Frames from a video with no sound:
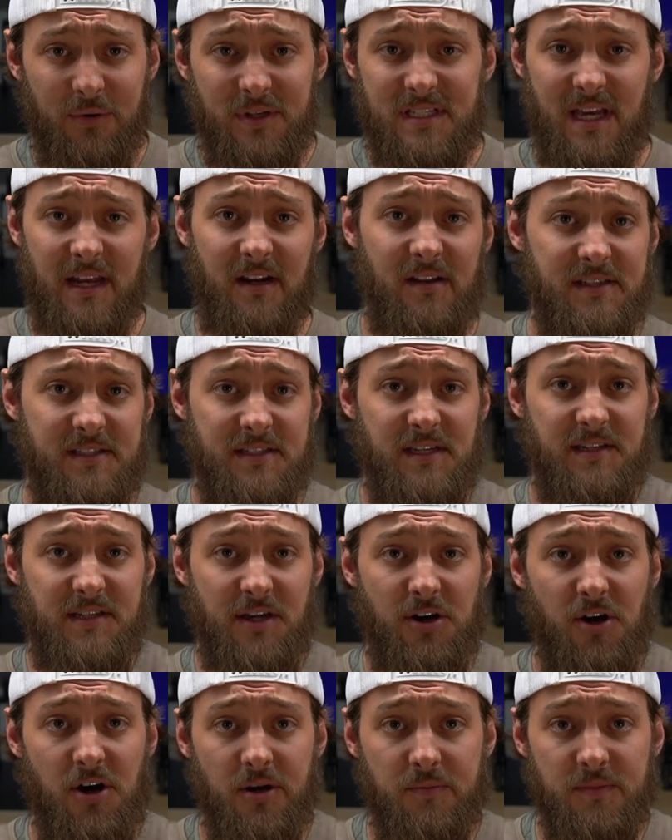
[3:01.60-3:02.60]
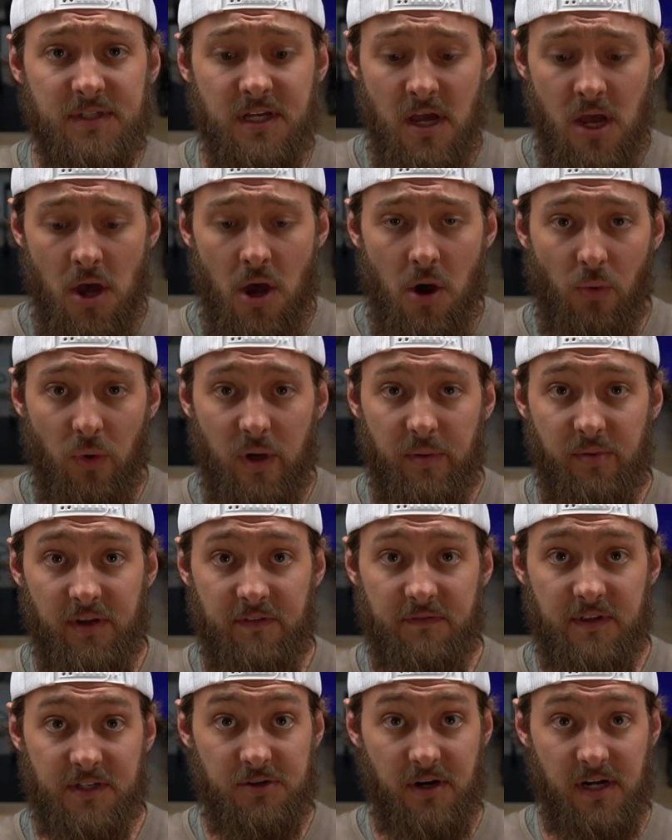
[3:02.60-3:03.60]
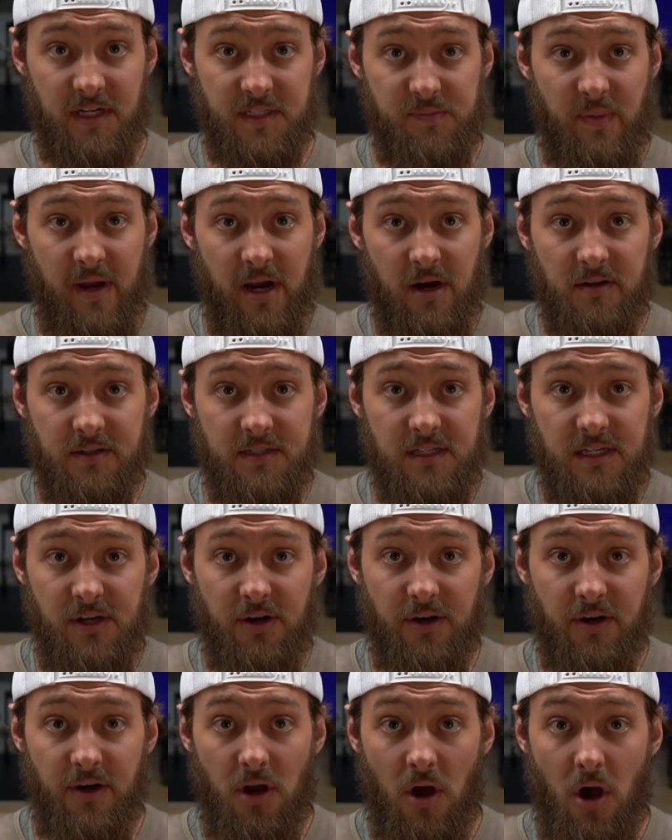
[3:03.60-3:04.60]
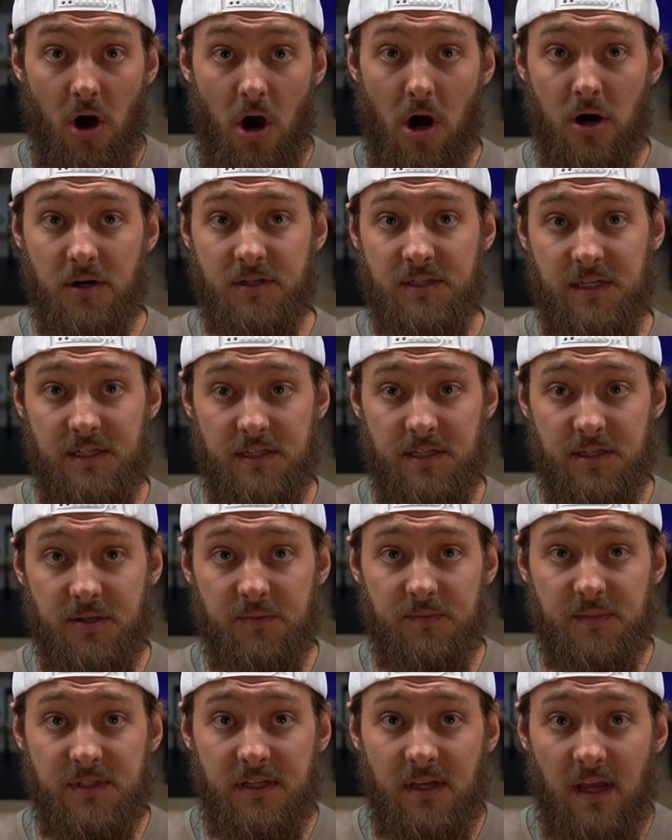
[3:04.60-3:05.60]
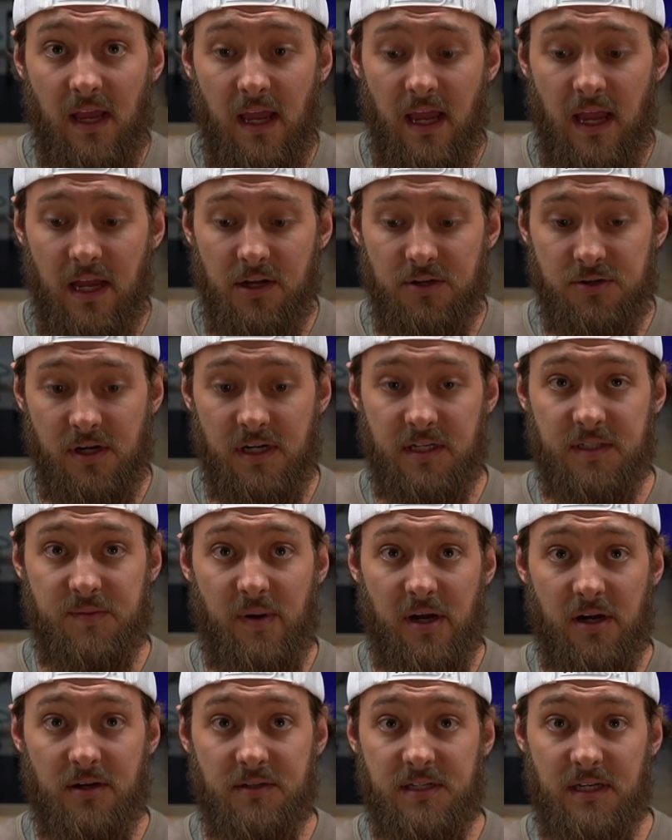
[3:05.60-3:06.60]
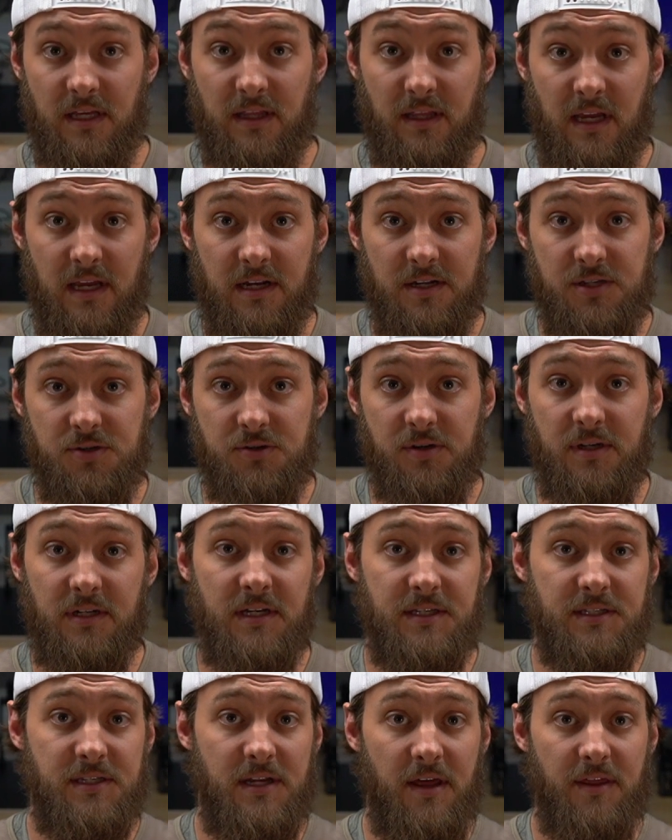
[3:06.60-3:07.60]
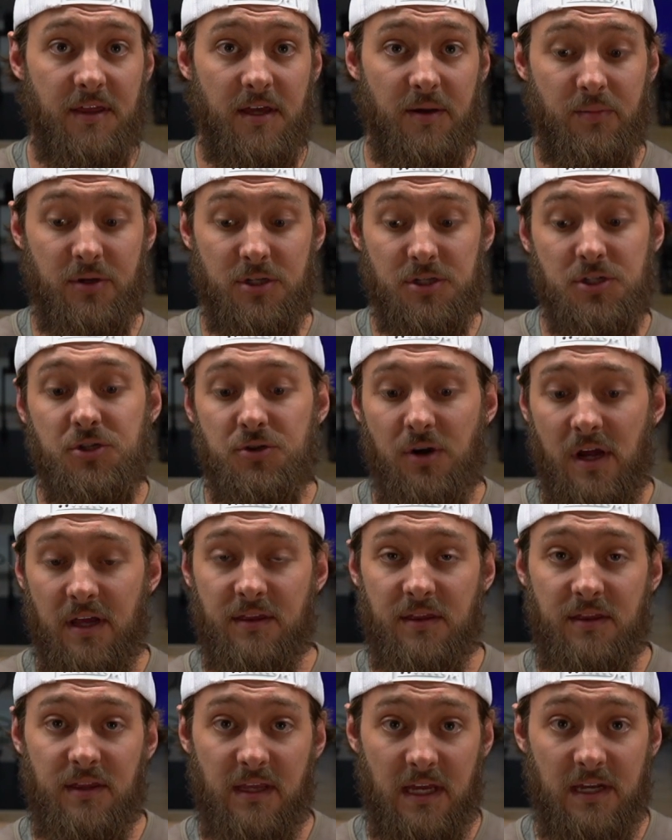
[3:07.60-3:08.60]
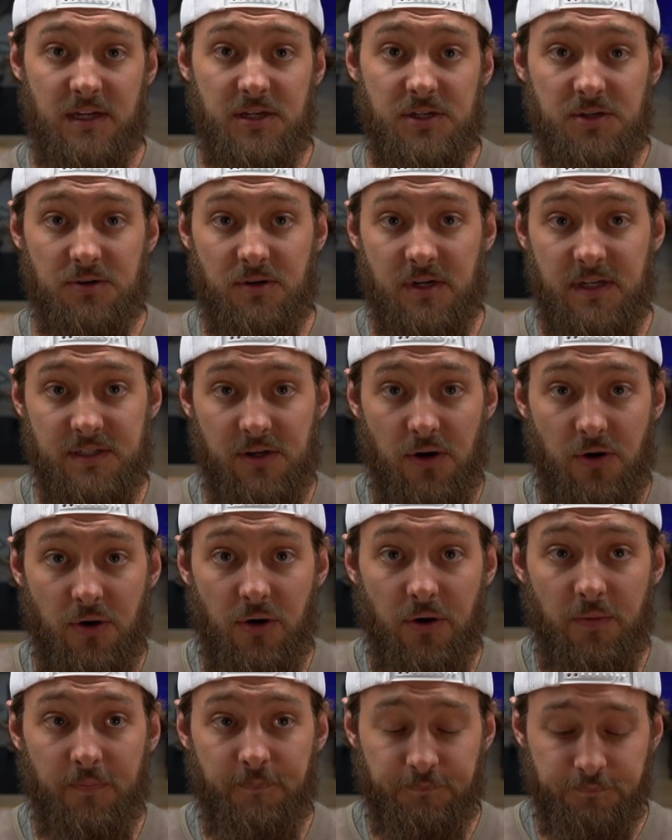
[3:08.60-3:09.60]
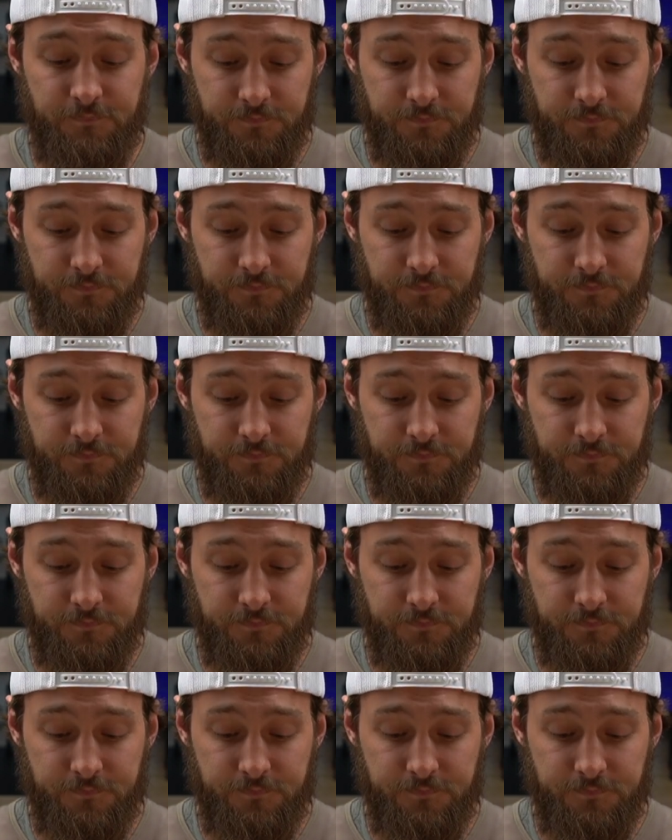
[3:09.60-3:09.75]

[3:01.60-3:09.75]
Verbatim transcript: we said at Licentia Arms, we believe that transparency on our systems and transparency in the industry does nothing but strengthen the industry as a whole.